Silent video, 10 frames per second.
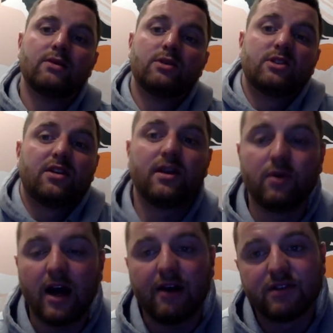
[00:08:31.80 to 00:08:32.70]
which I think
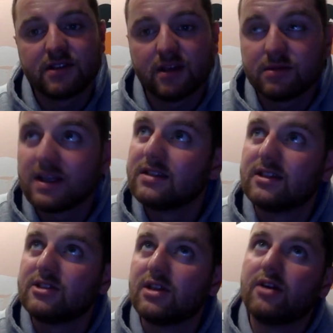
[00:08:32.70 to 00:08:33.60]
we have in some
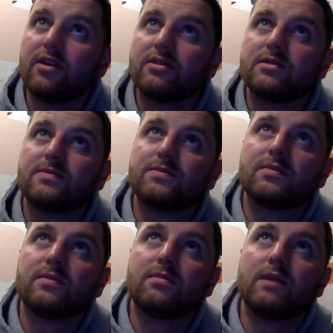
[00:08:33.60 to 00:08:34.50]
senses. You know, those
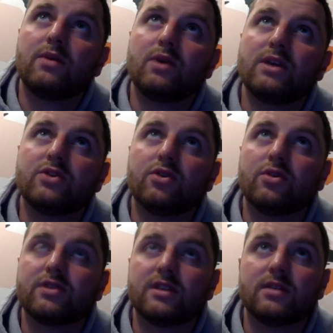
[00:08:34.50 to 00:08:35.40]
midweek
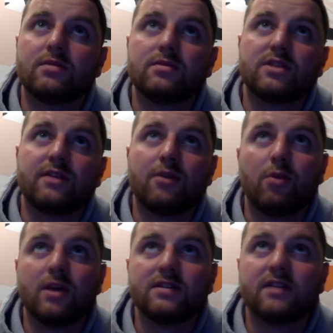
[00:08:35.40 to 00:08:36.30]
draws at Sheffield
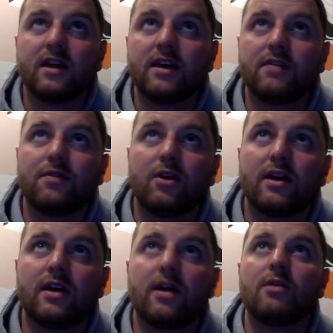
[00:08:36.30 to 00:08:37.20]
Wednesday,
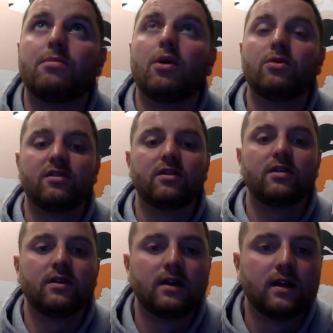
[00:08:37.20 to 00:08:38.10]
Friday night at
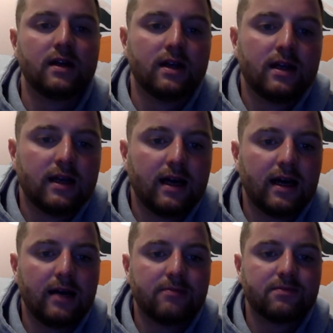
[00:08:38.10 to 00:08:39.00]
Bolton.
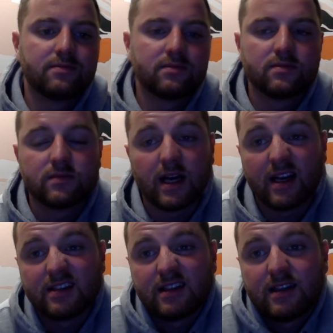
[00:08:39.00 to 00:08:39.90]
Um, and
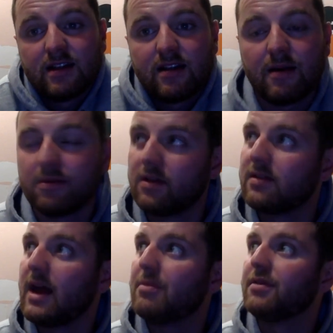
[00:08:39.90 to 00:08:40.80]
I said that the,
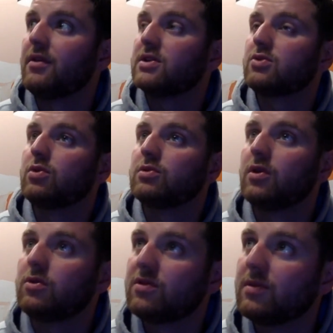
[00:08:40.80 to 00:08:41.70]
depth of our squad would
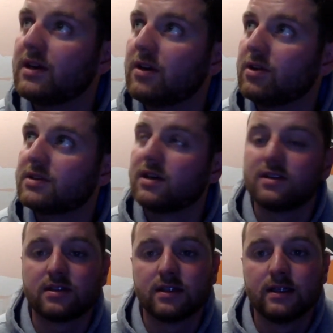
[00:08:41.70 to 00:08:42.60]
ultimately cost
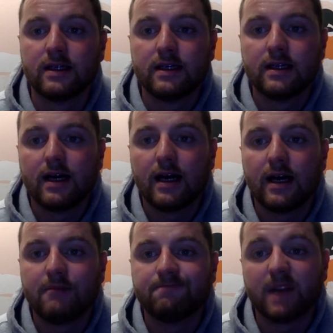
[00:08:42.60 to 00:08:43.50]
us.
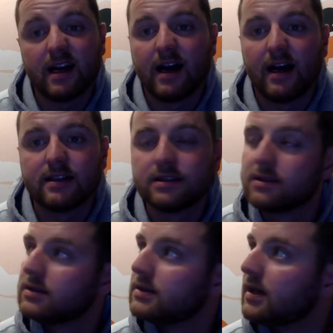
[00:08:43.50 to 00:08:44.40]
Um, and it has.
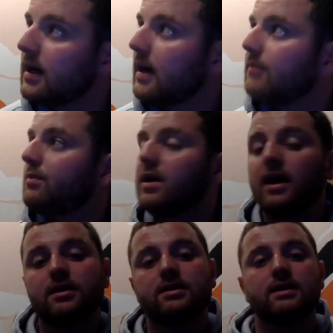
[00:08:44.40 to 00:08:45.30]
Um, but yeah,